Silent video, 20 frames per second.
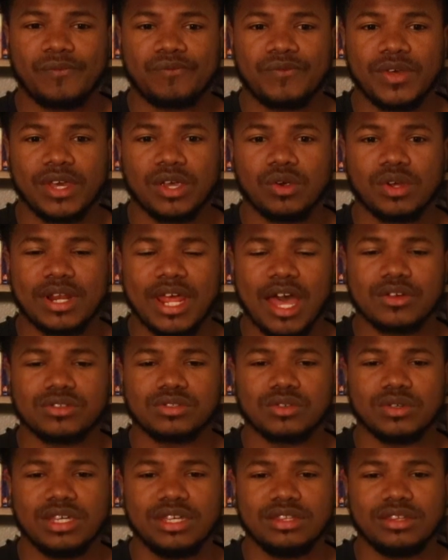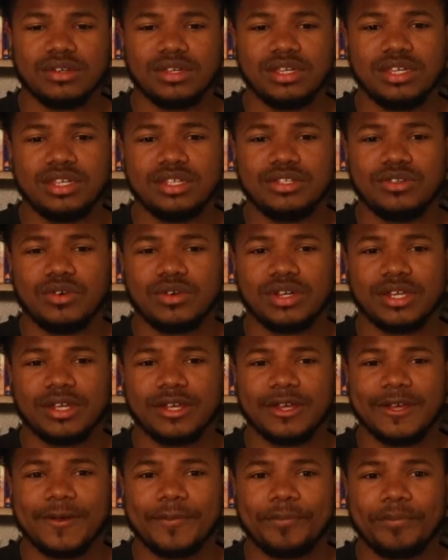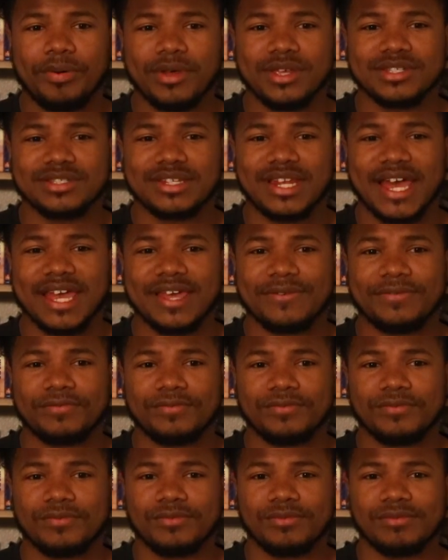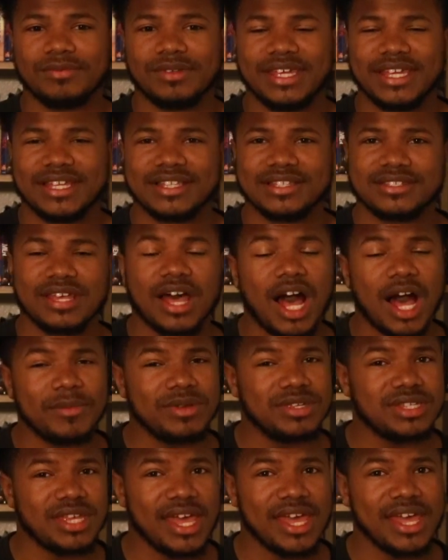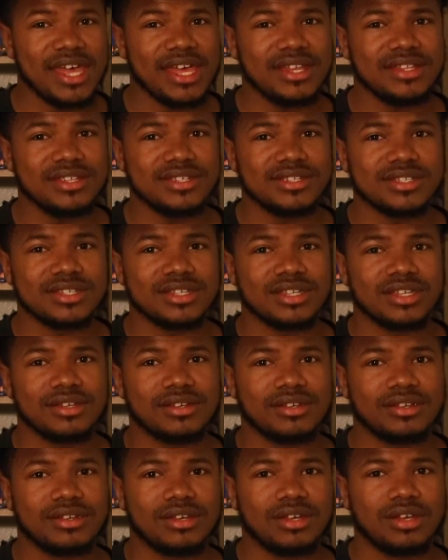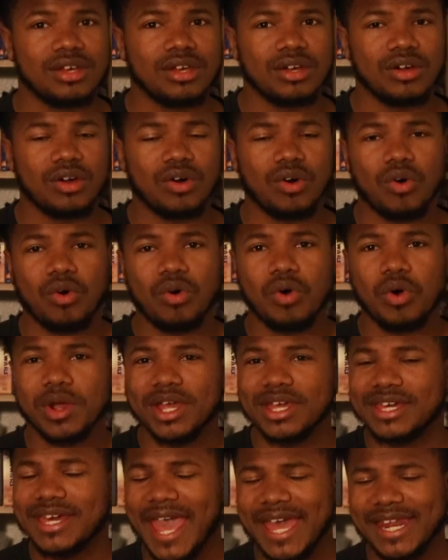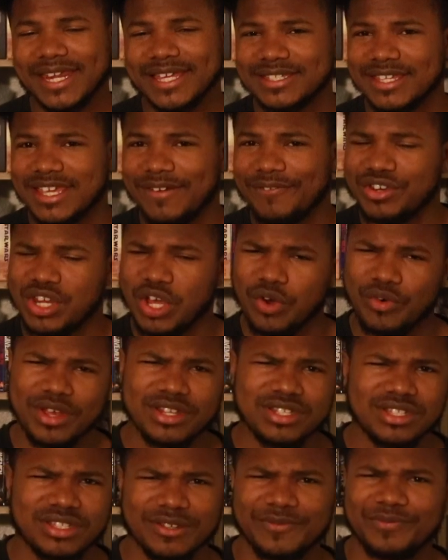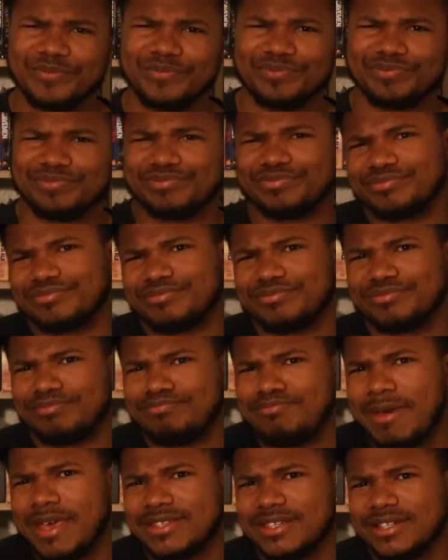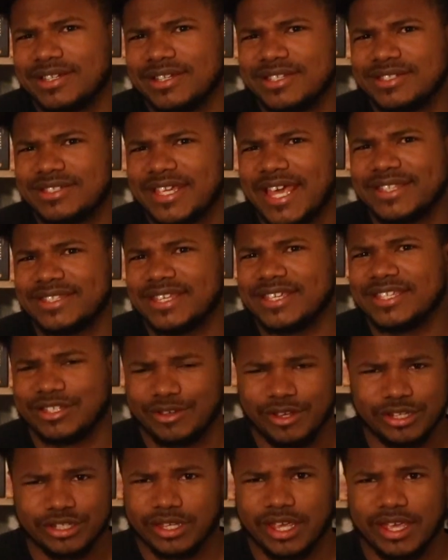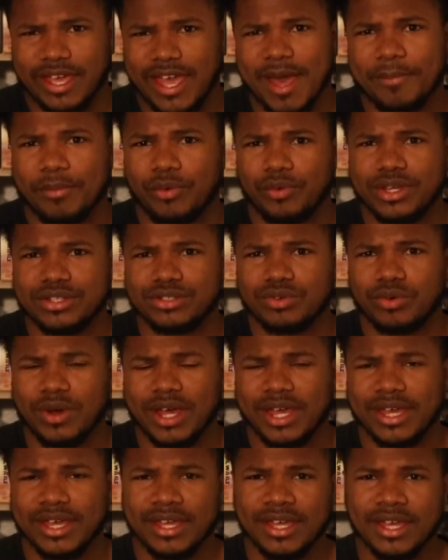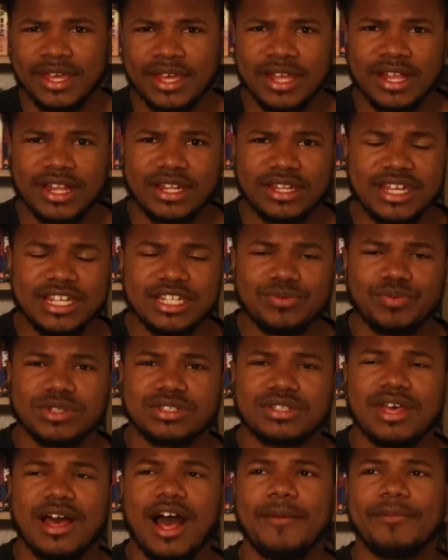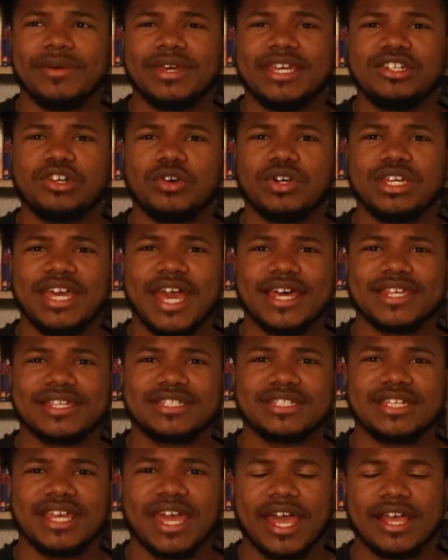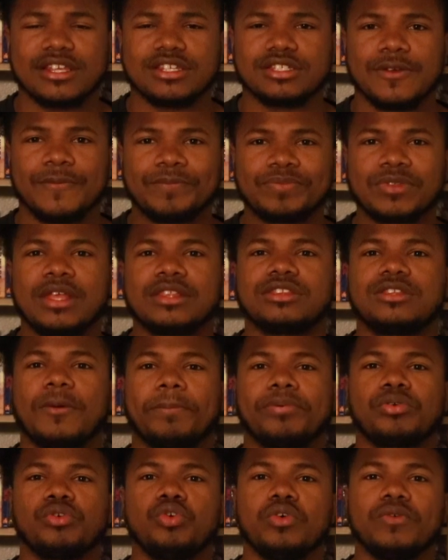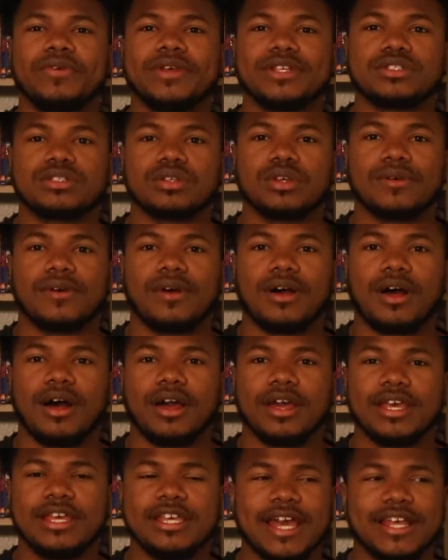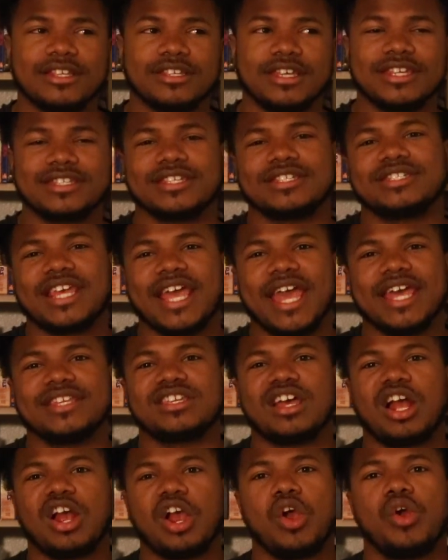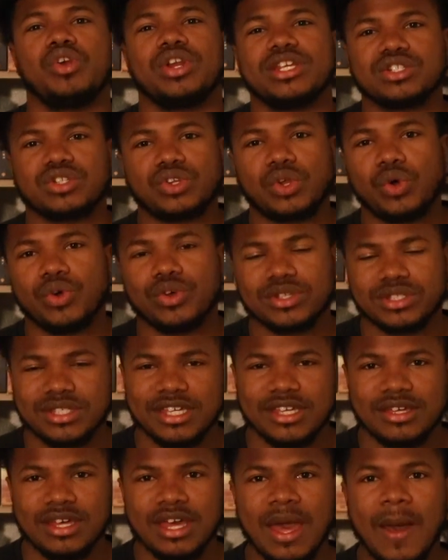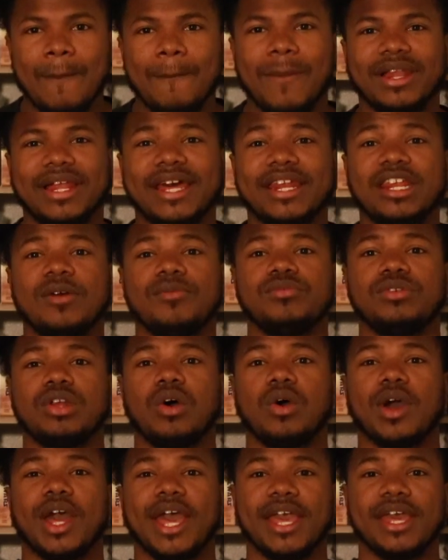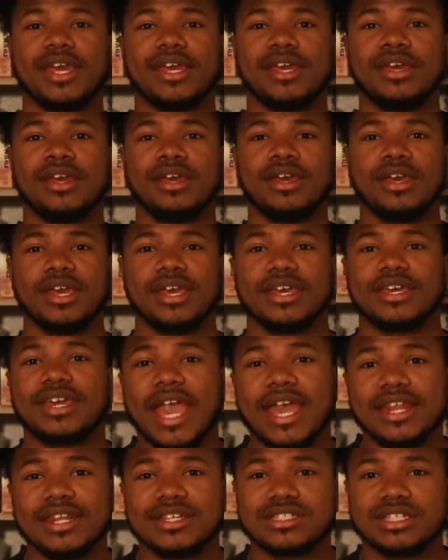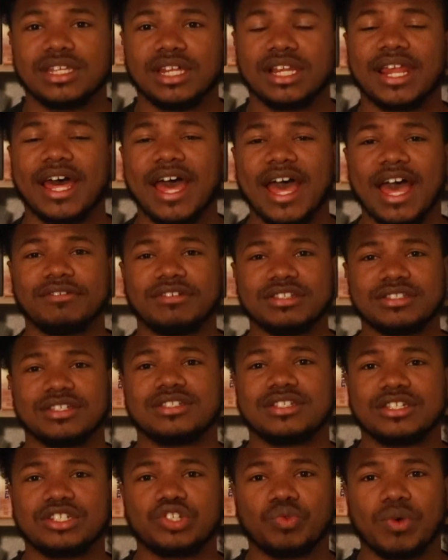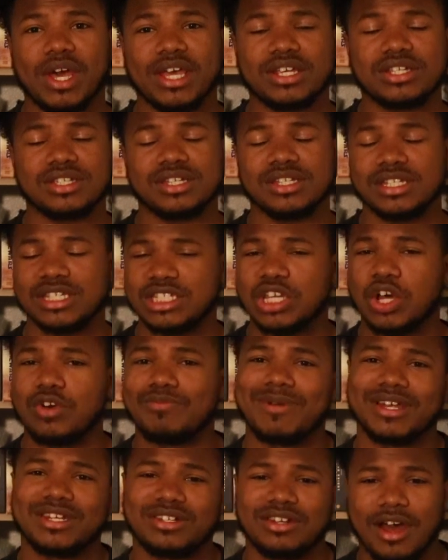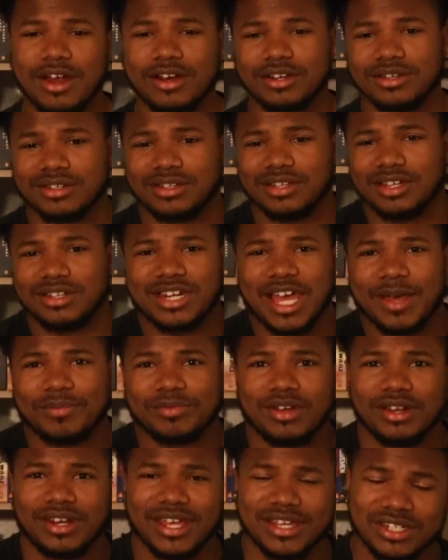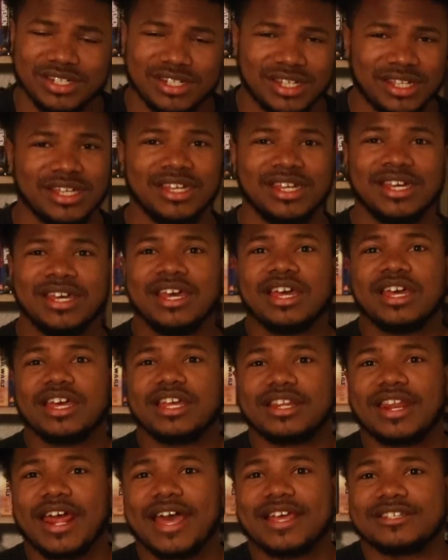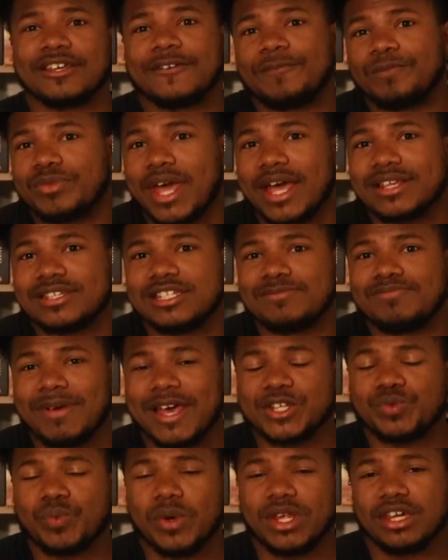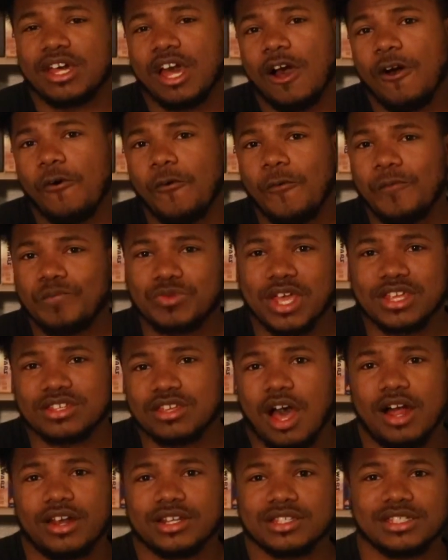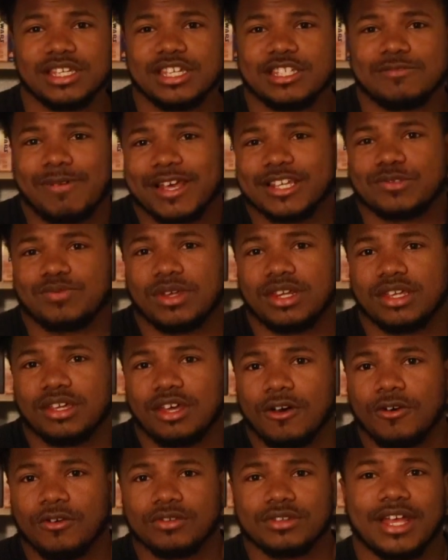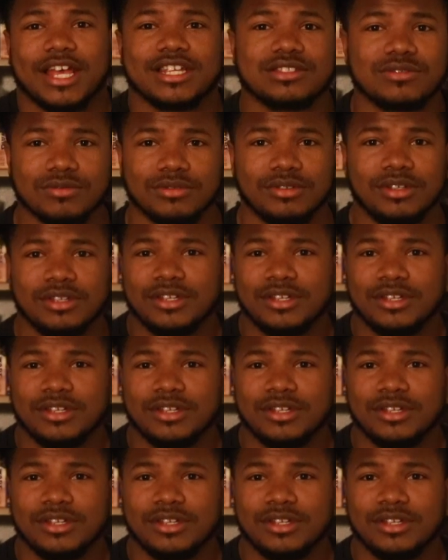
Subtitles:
figure it out. So either he's gonna put his life in Tommy's hands or in Kanan's, even though it's basically the same thing. It's a gamble either way. At least with Tommy, he had a chance to prove he has a chance to earn his loyalty by letting him know, hey, Kanan's still alive. That's a situation. He's holding my daughter kidnapped and all that shit. That's his best way to go. That's honestly his best way to go. That's